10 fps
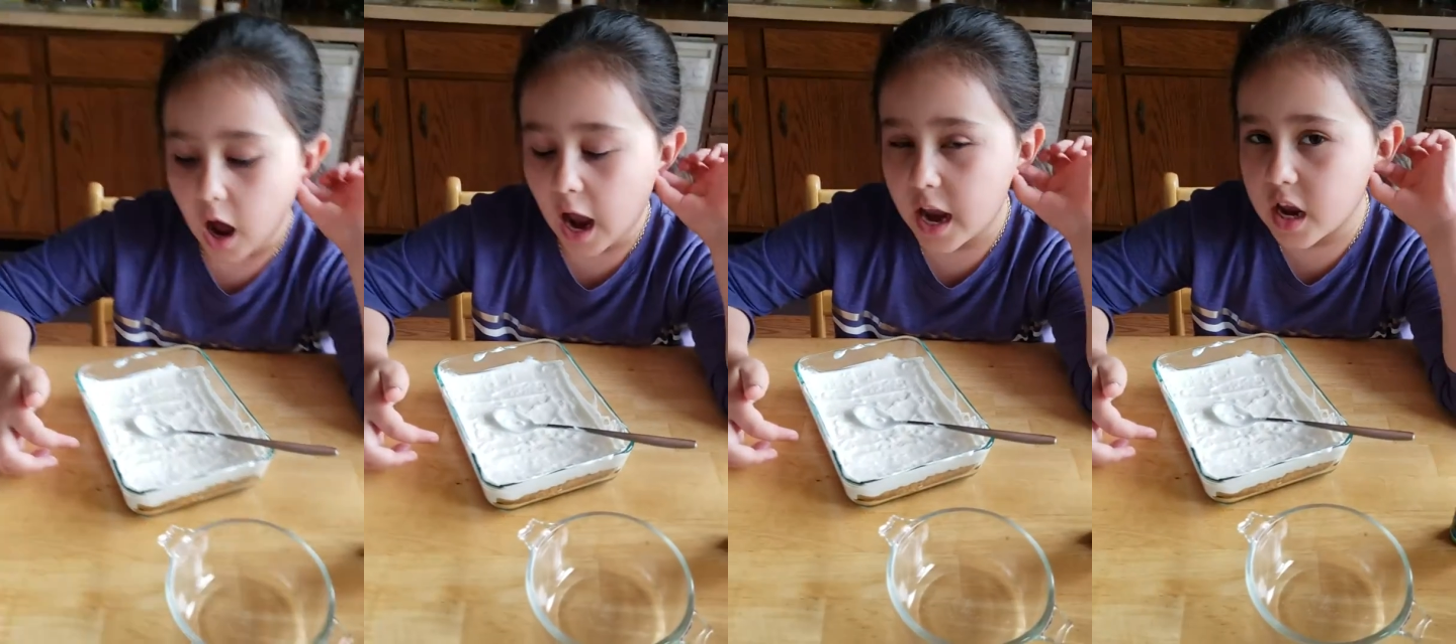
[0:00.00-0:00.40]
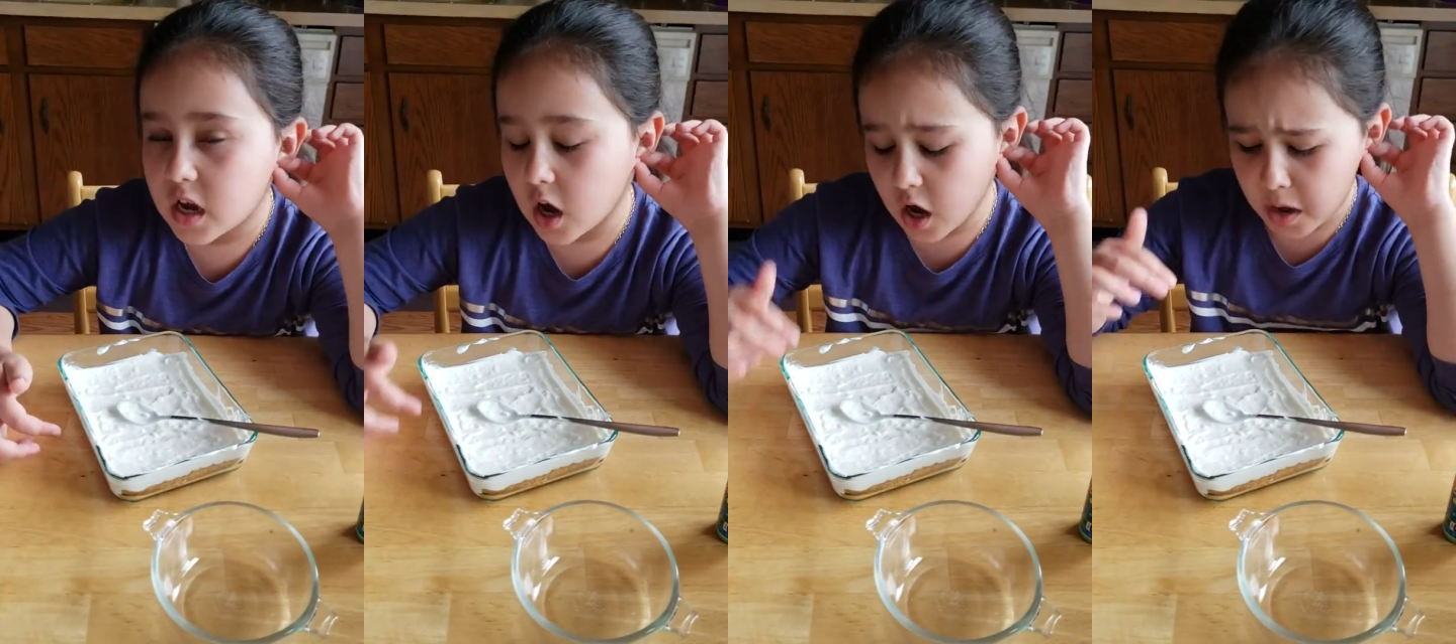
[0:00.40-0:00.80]

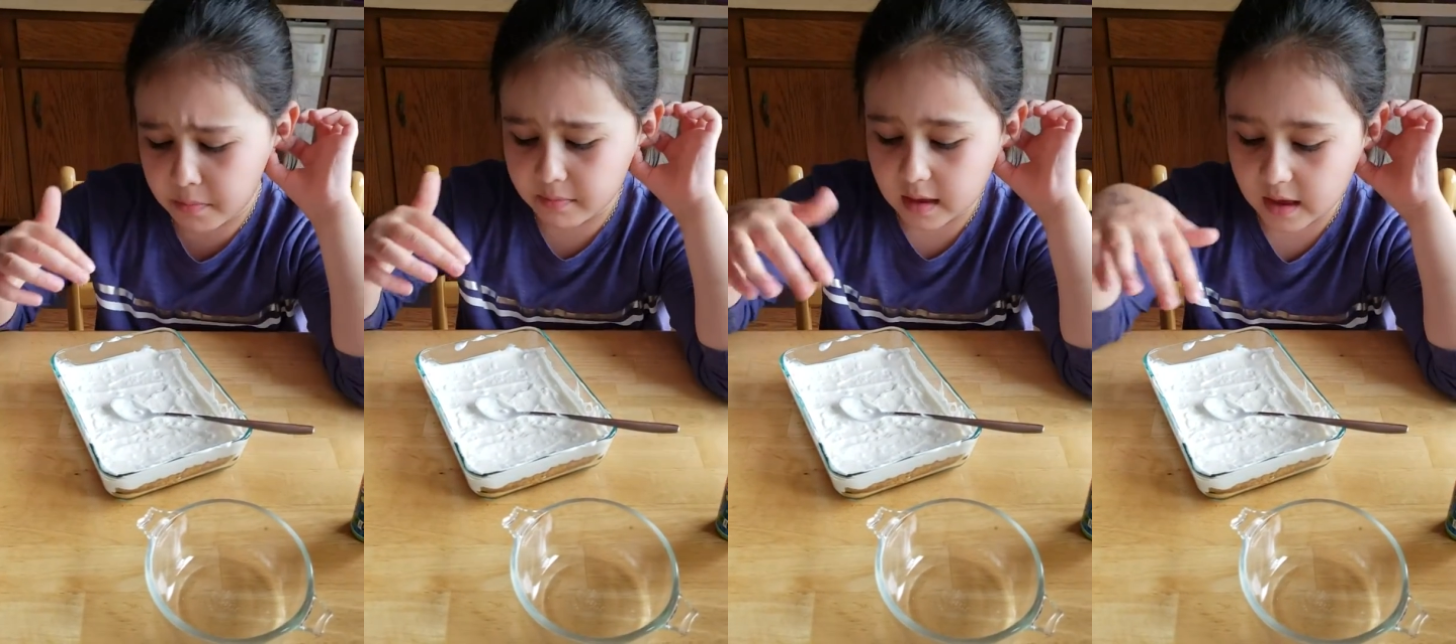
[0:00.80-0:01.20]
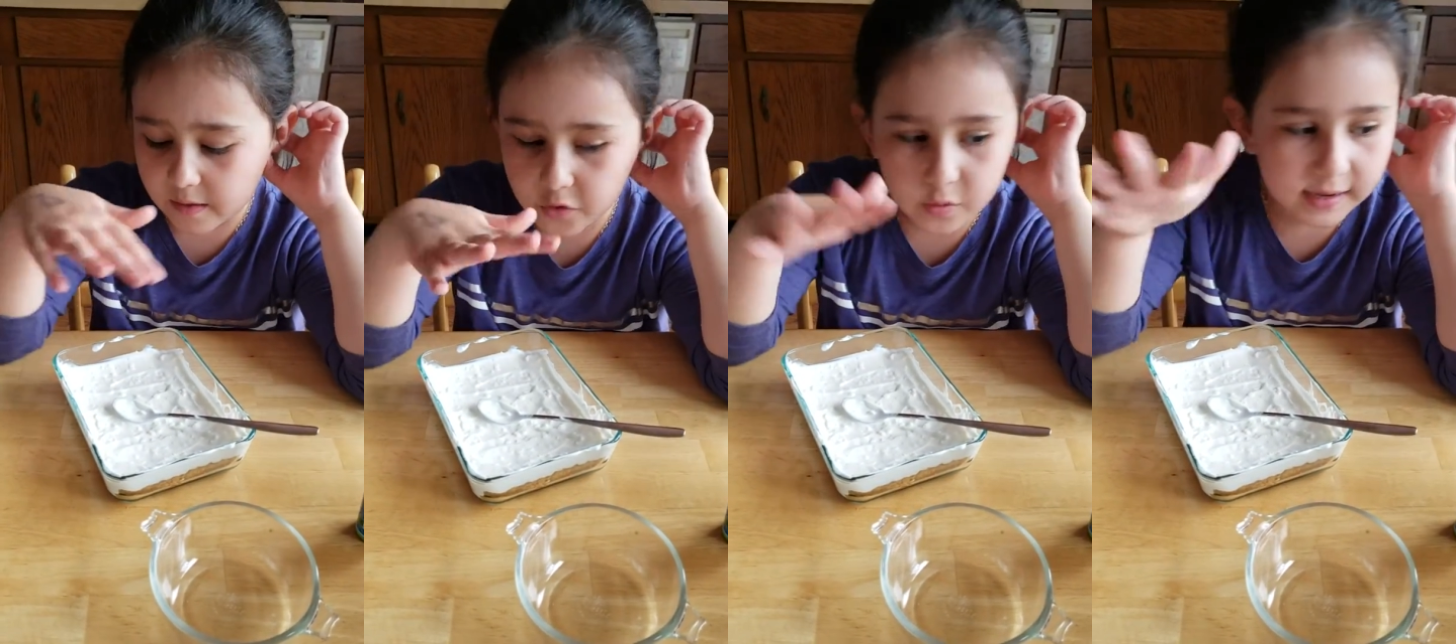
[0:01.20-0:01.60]
I
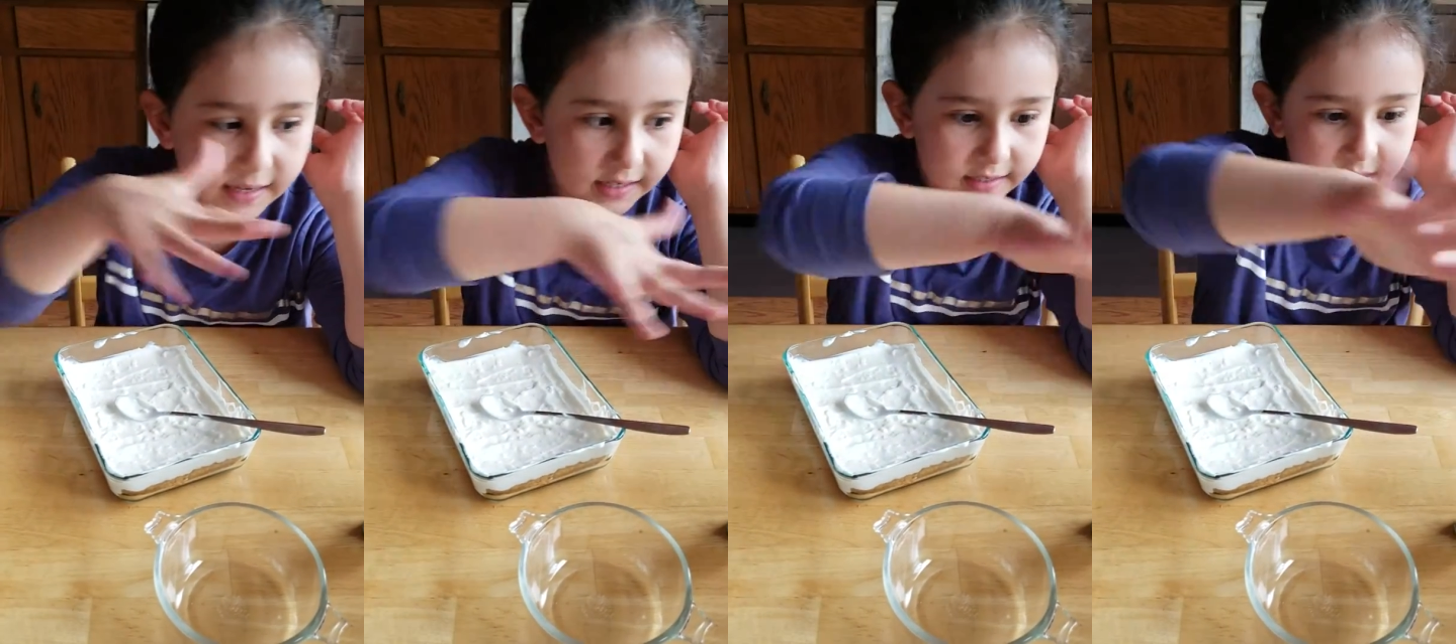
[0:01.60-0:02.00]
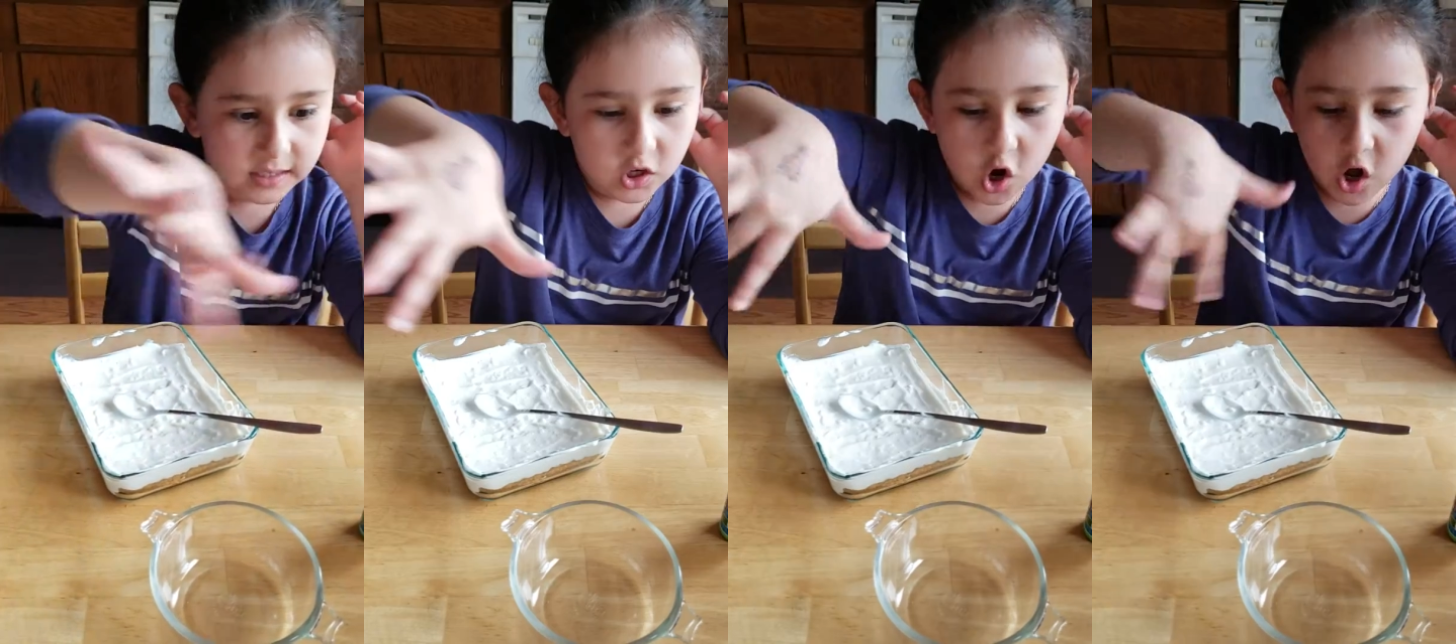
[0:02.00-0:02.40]
have already
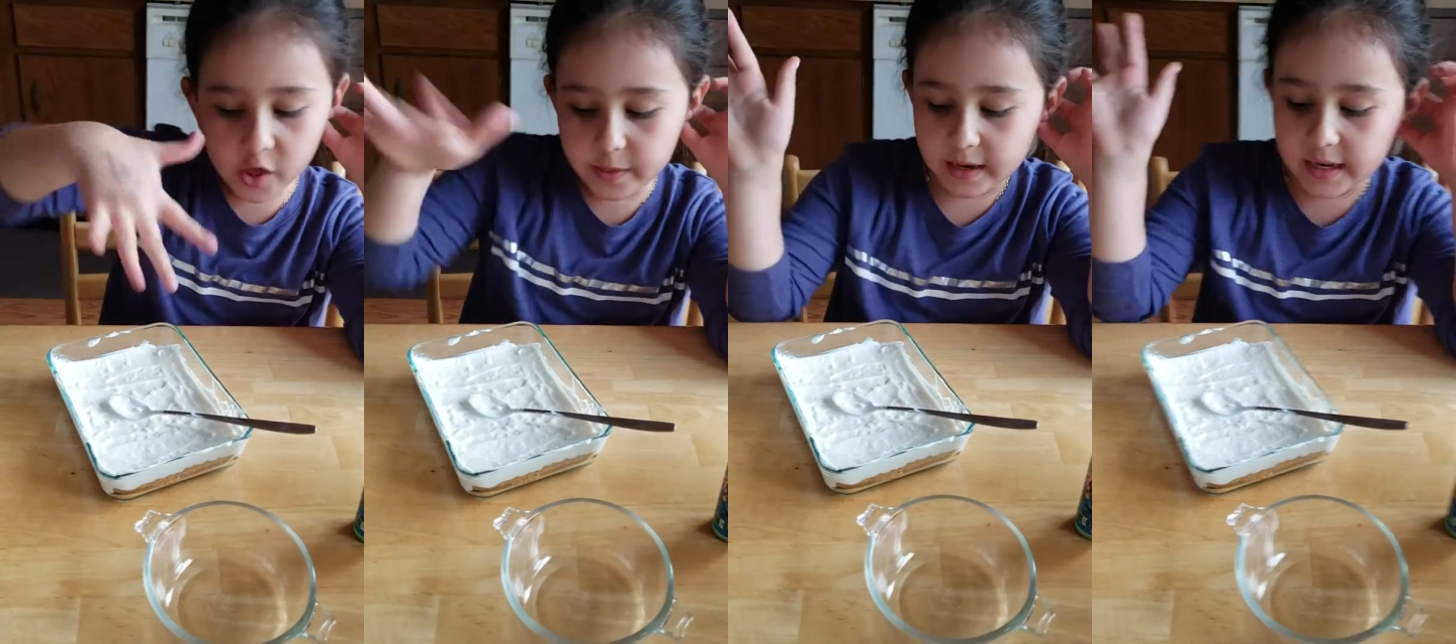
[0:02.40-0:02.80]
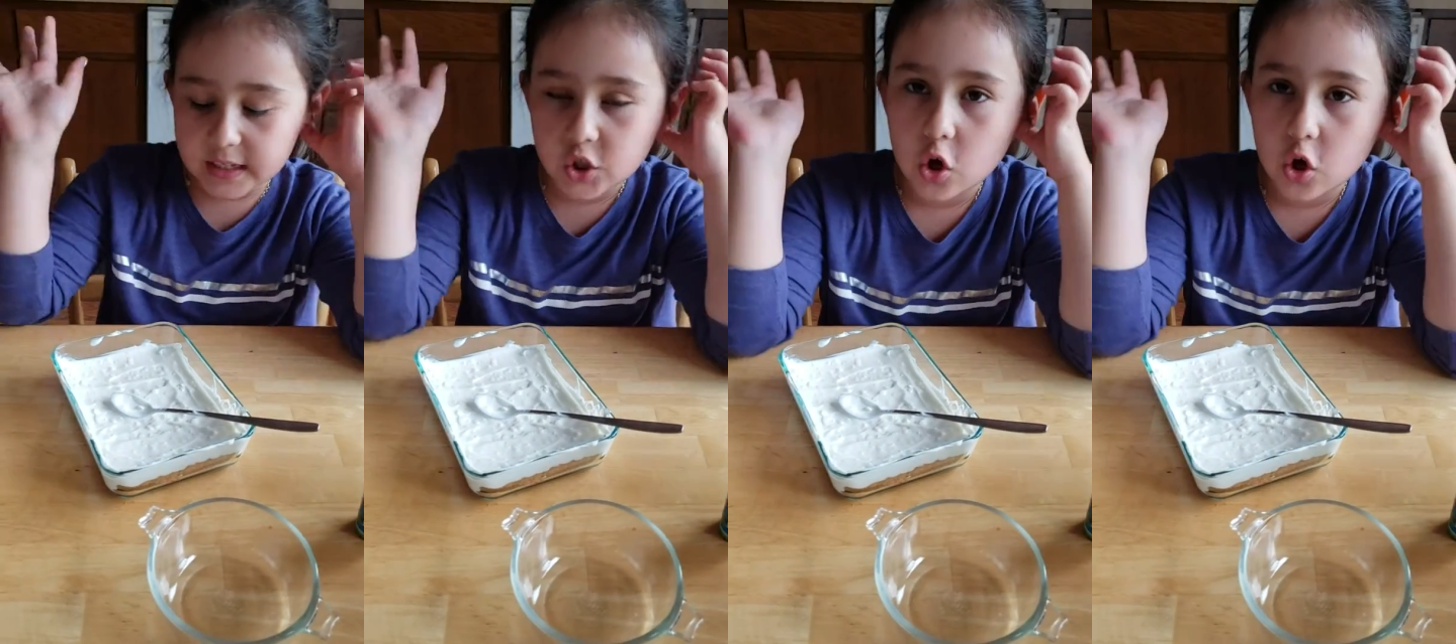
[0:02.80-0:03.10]
did all this,